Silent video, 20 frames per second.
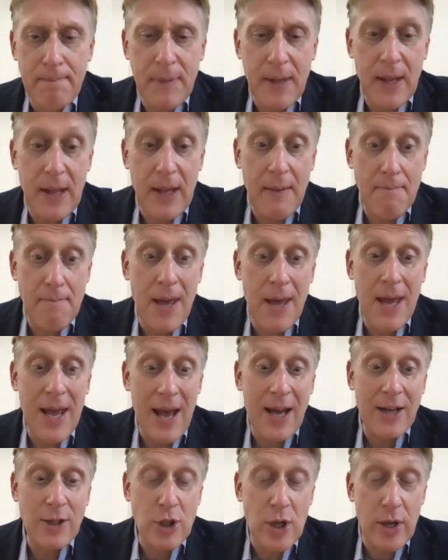it may
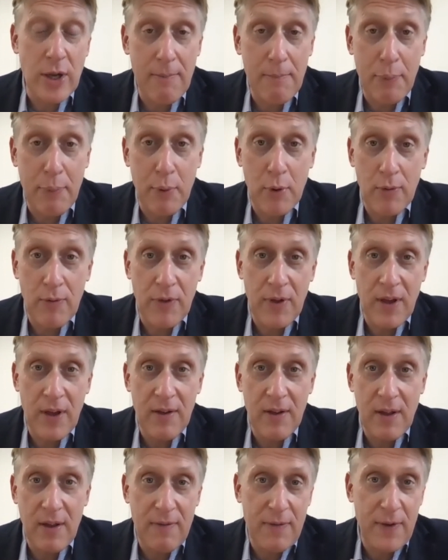actually improve the
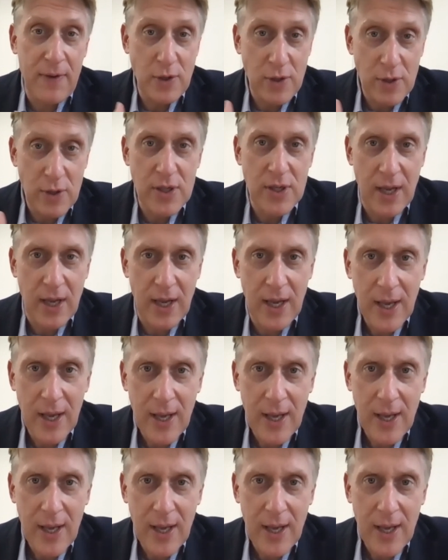efficiency